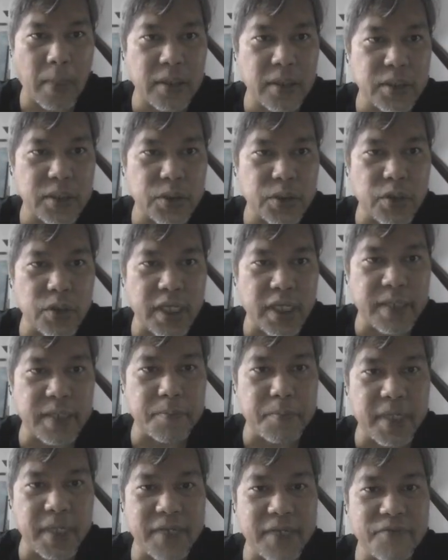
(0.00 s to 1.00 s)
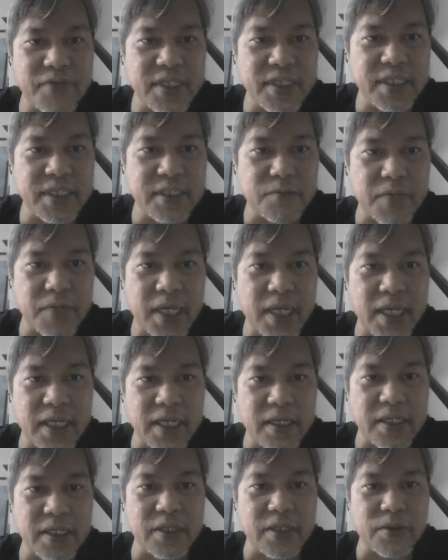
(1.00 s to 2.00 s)
So look at the main first, where
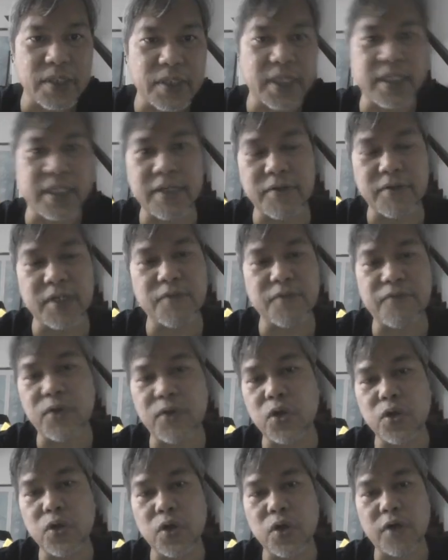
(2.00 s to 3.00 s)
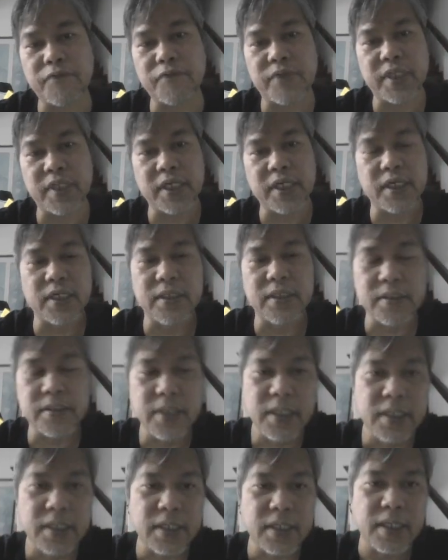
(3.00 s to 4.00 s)
the flow of
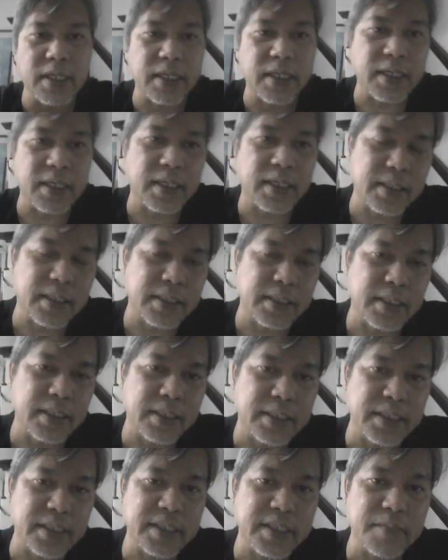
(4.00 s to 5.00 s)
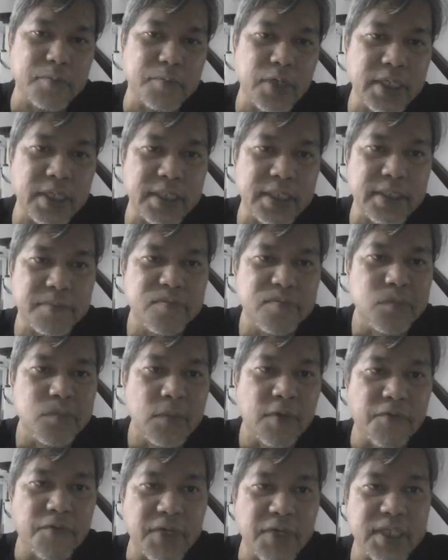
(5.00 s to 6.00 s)
uh, the system works.
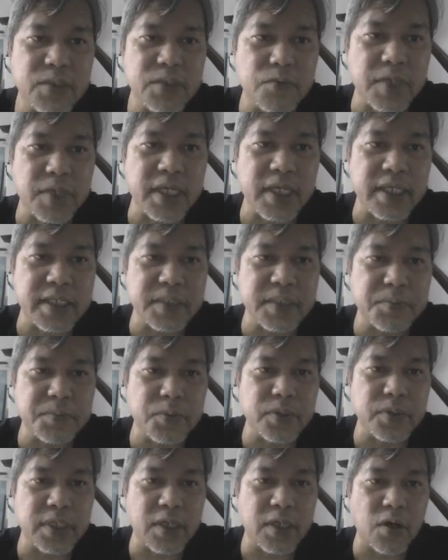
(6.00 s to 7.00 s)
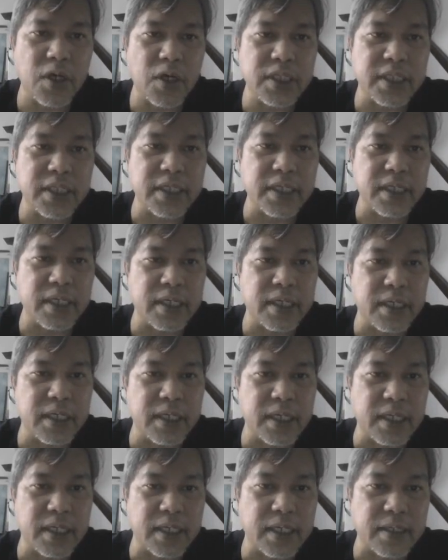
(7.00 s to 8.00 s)
First, we just put all the
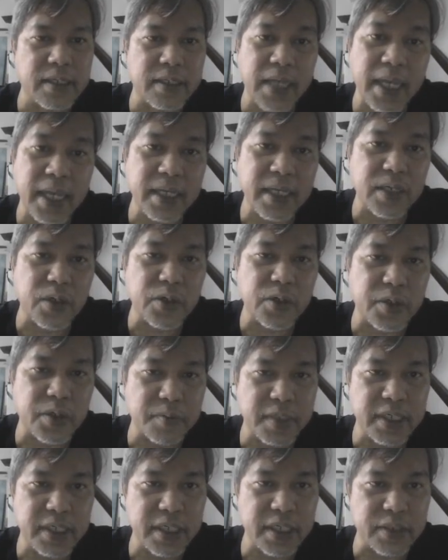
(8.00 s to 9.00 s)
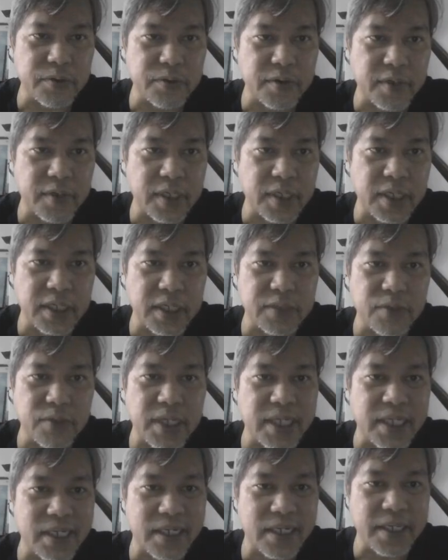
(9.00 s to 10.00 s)
rag document into to
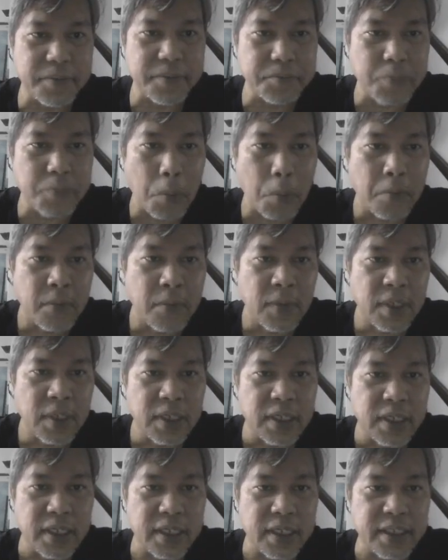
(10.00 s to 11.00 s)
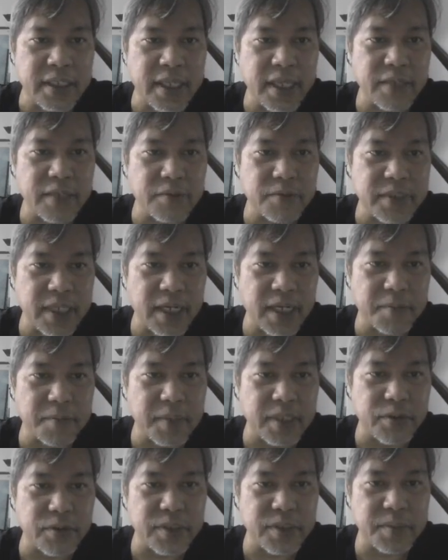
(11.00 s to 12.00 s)
an array, and then we set up
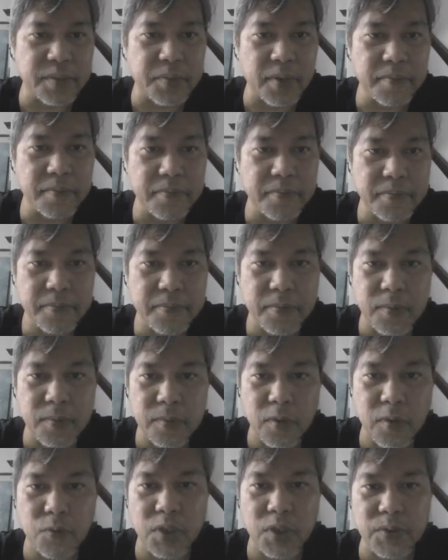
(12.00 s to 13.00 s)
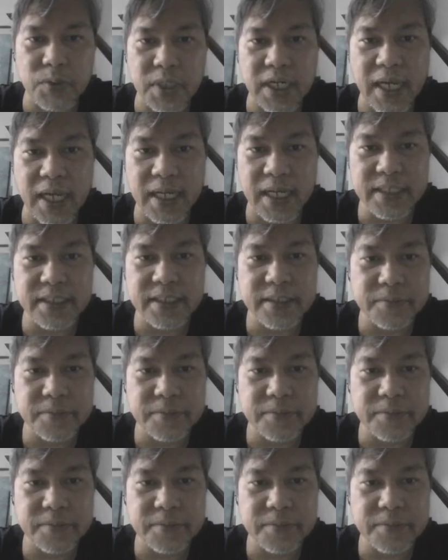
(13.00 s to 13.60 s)
a user prompt for what we're going to ask.